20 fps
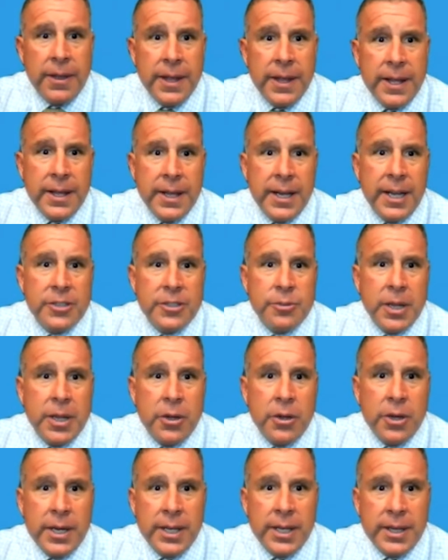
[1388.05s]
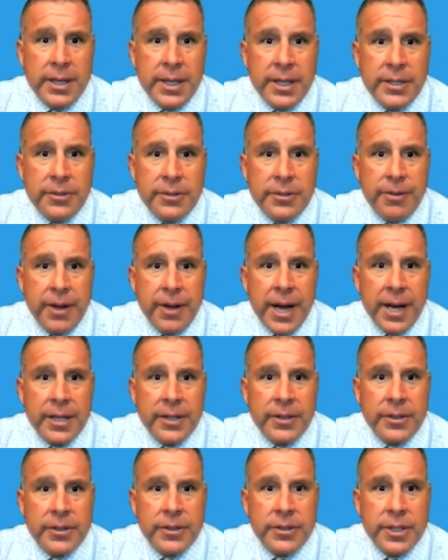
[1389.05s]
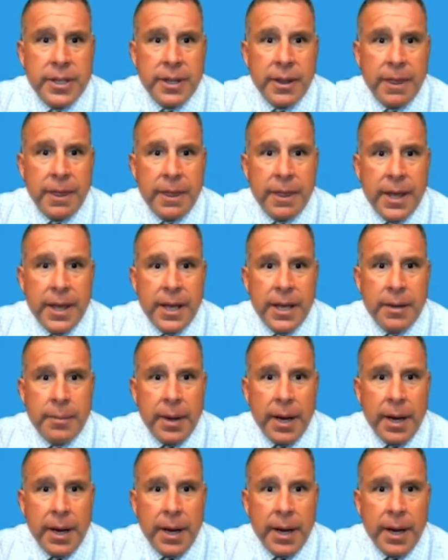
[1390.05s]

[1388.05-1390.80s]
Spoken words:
I think that as we look at these factors and think